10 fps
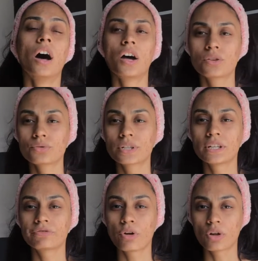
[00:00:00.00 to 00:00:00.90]
a
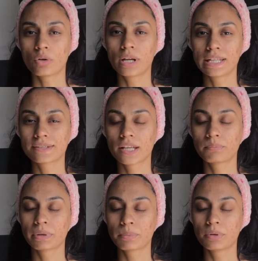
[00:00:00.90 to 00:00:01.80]
routine for oily
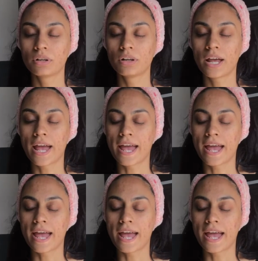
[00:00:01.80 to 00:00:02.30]
skin people